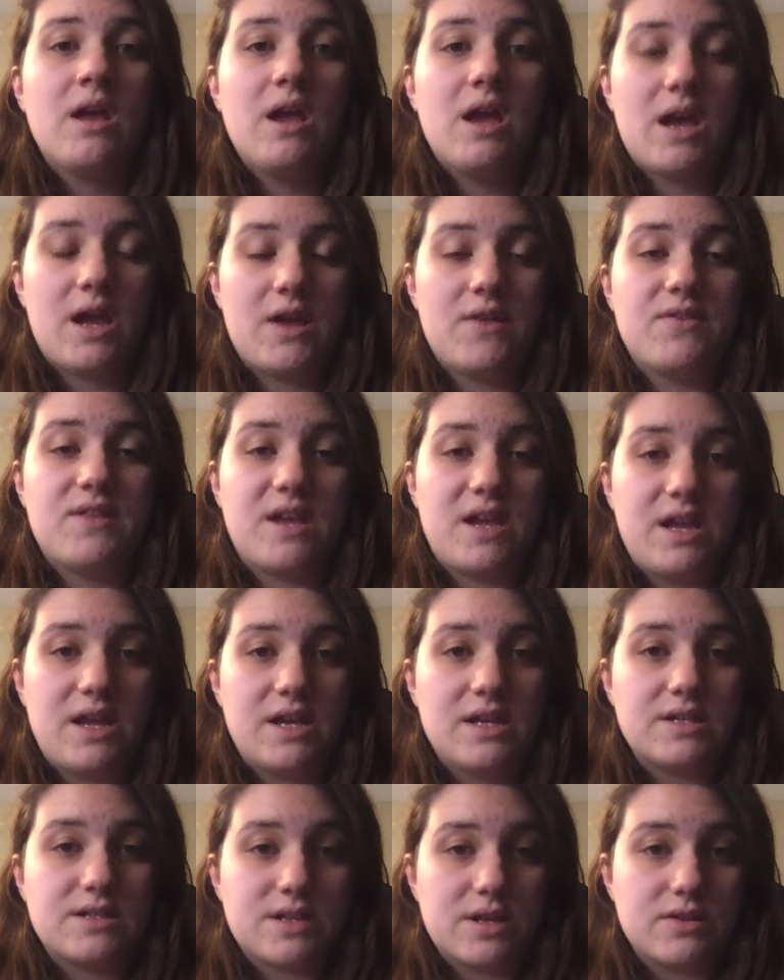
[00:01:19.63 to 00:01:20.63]
and the
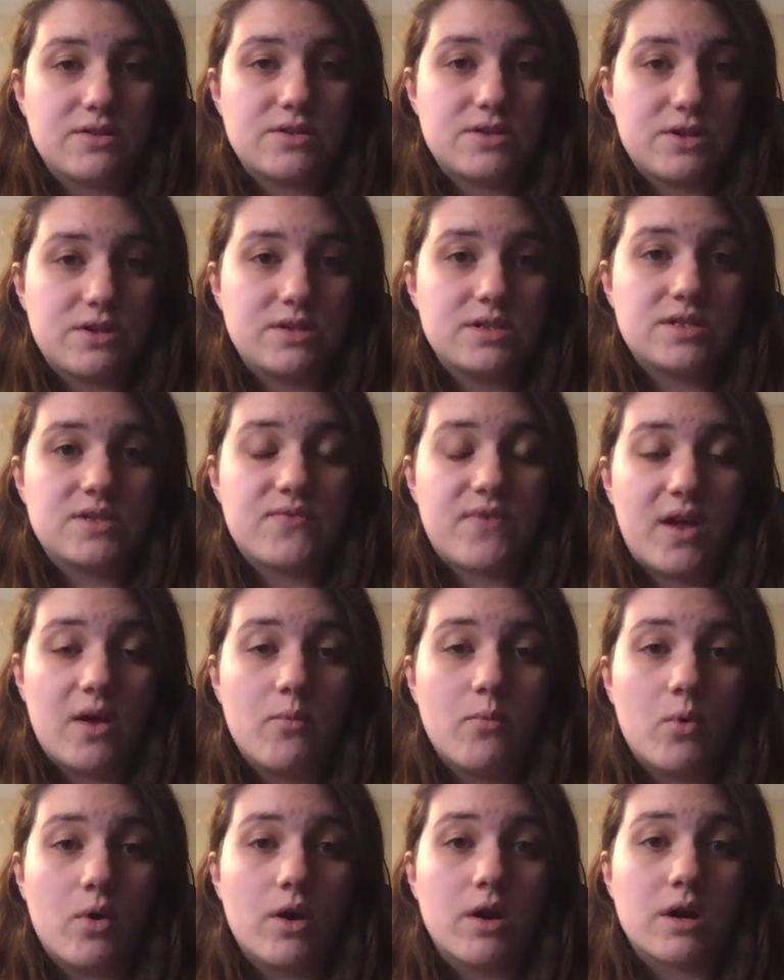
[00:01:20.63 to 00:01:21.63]
ESL students felt
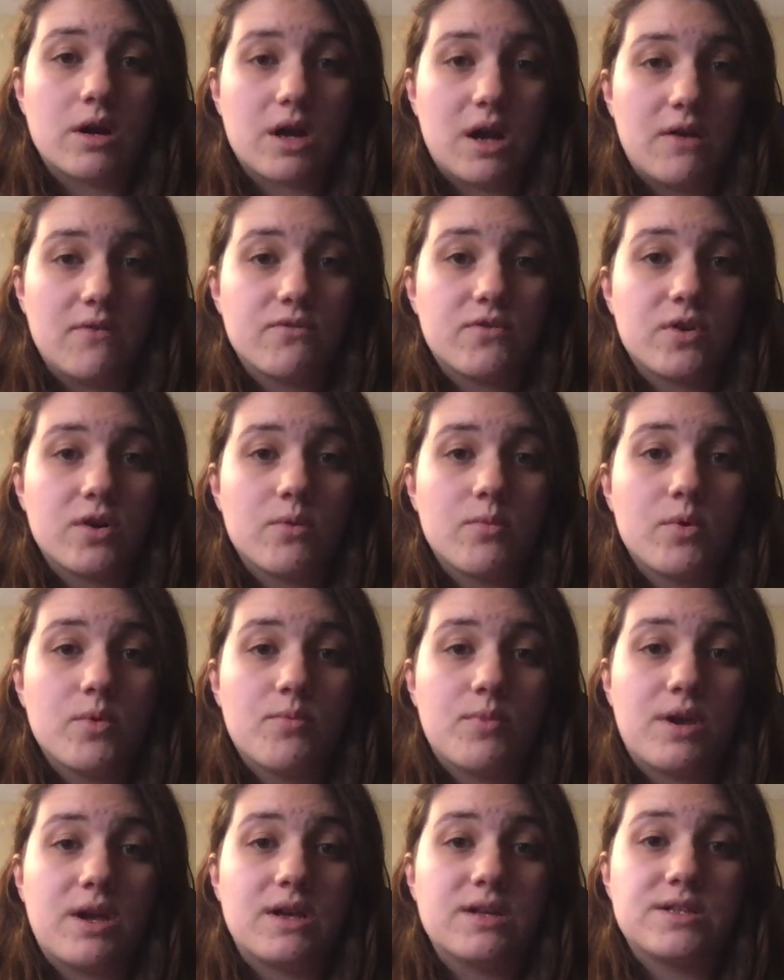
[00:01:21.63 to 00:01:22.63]
more comfortable
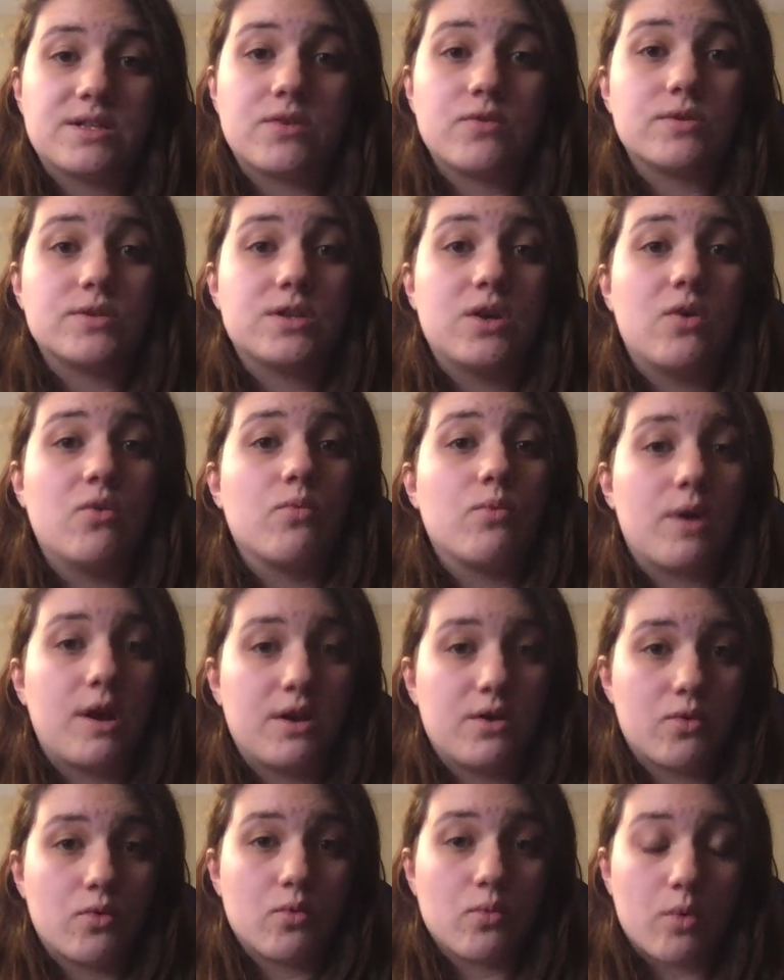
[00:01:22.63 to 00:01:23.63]
because there was no
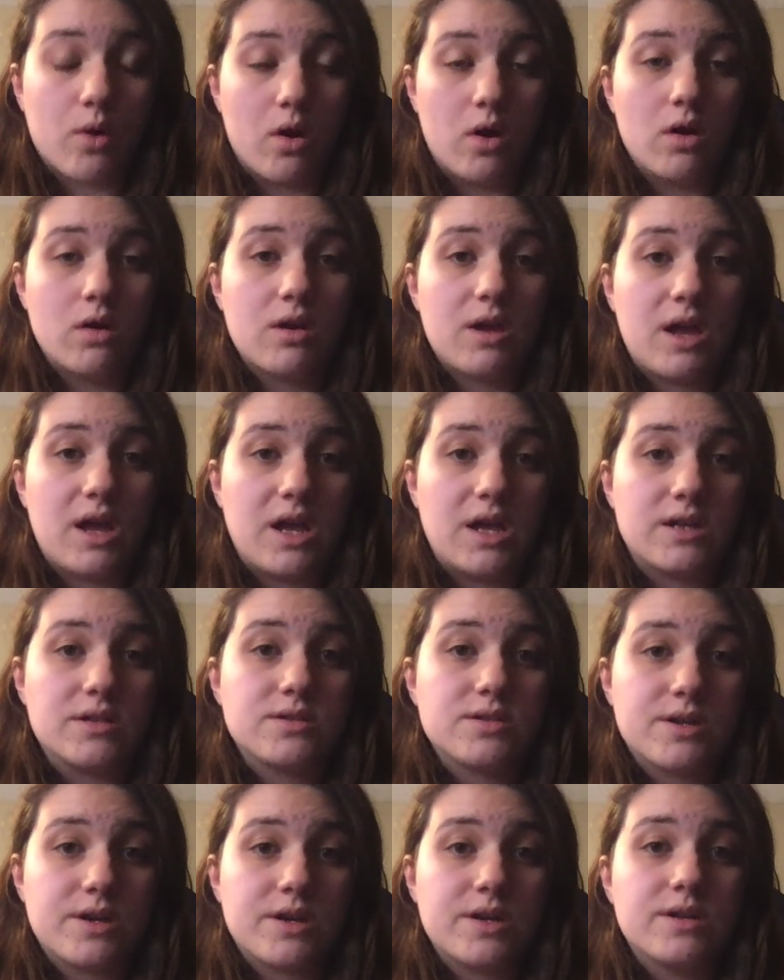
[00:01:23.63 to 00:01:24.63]
right or wrong
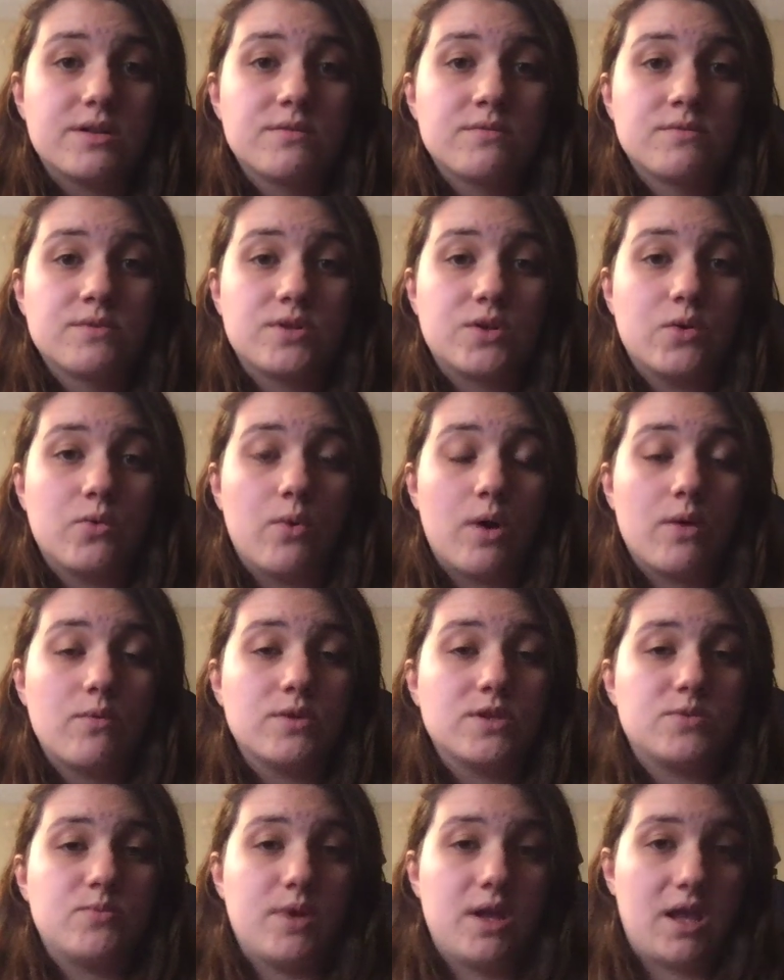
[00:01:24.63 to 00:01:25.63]
answer to what
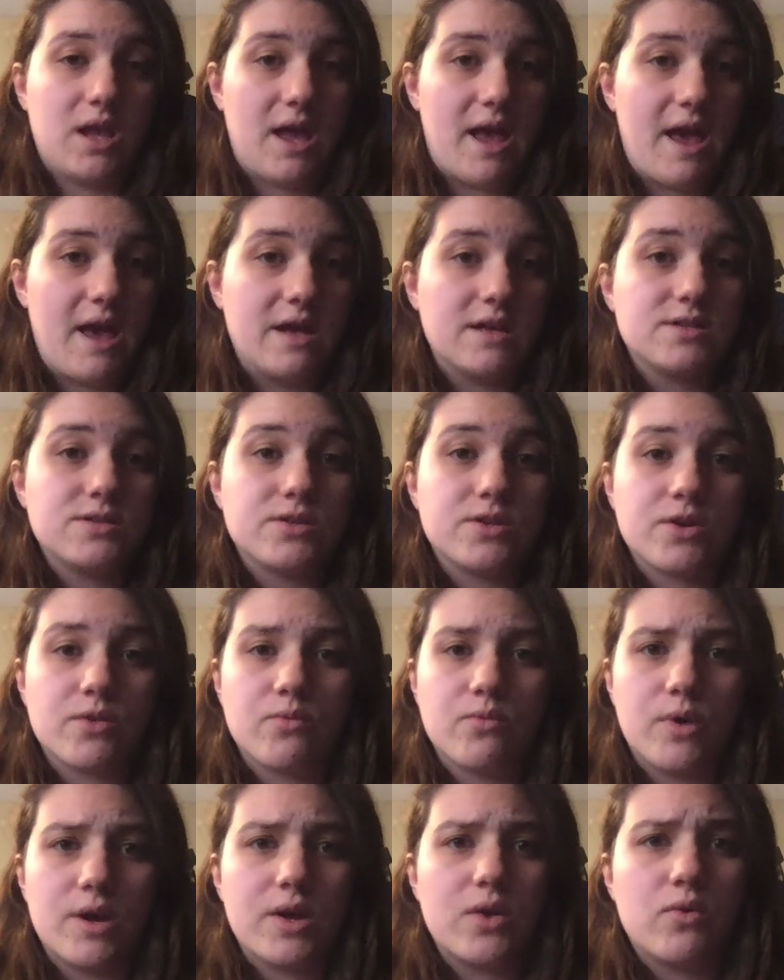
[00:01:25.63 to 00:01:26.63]
was being asked or
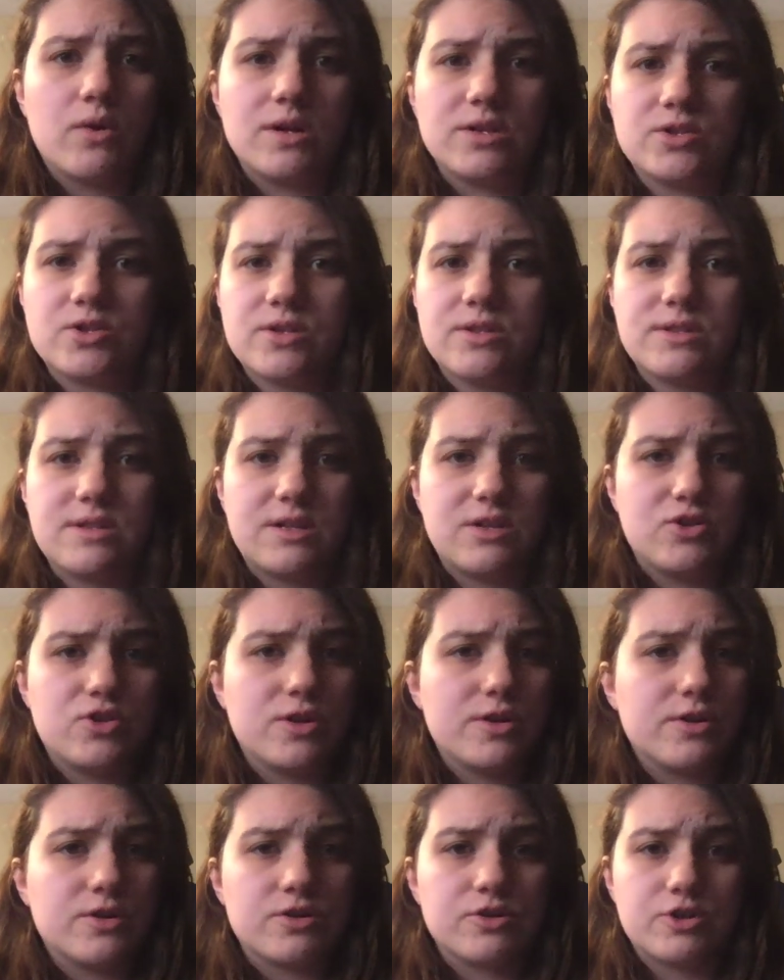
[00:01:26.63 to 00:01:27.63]
what questions they
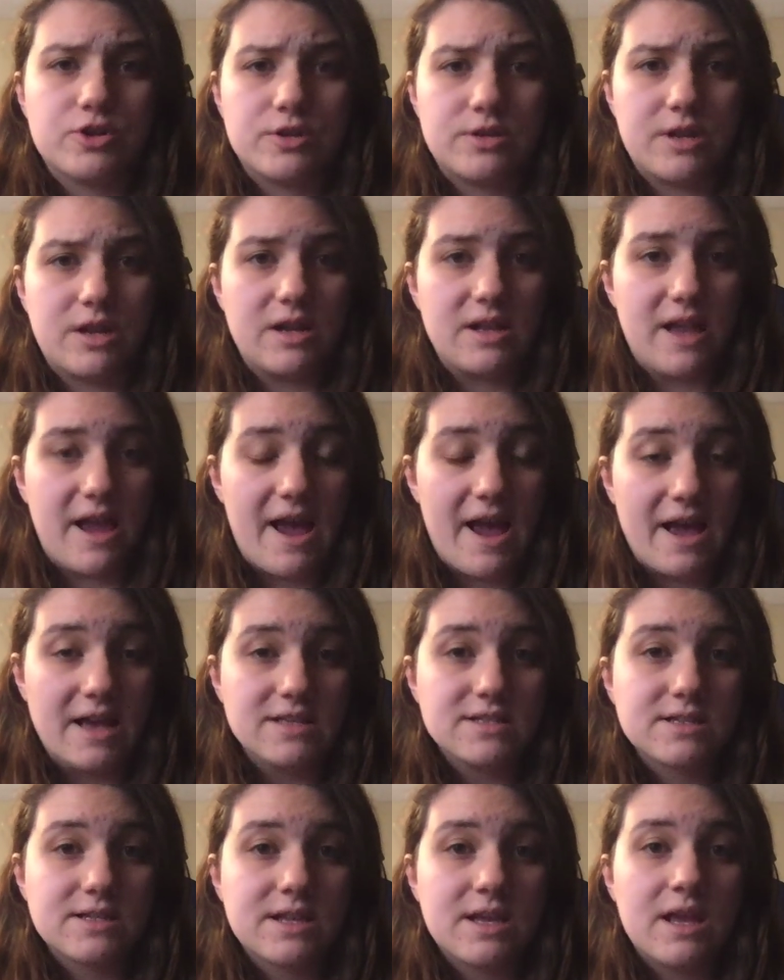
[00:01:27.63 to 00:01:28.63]
should or should not
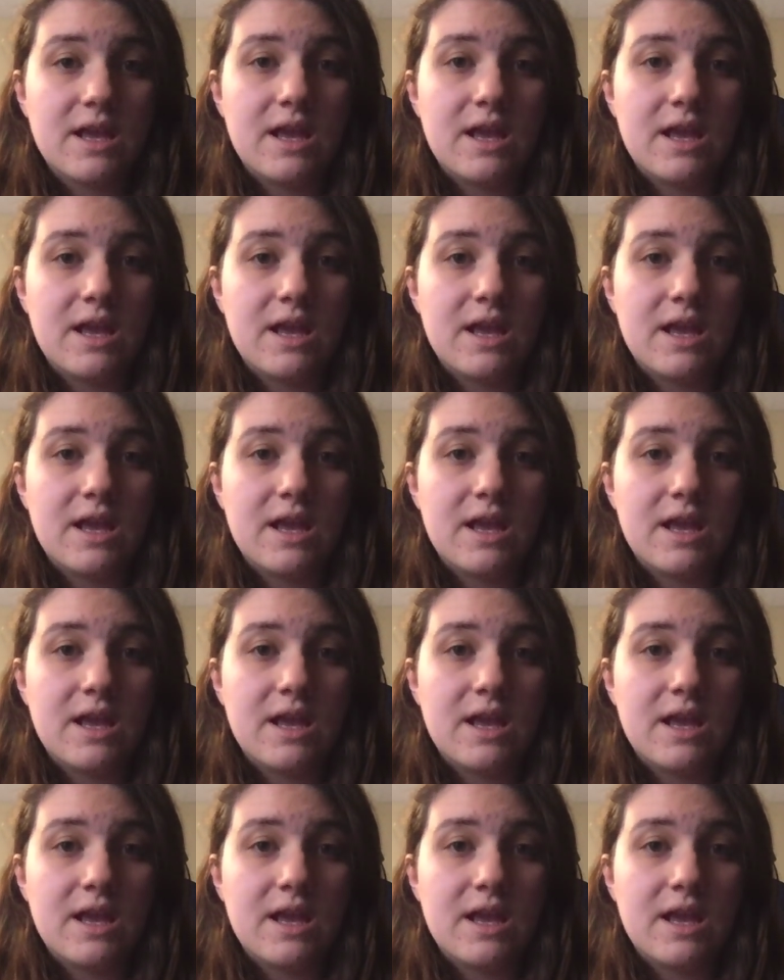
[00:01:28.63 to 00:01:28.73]
ask.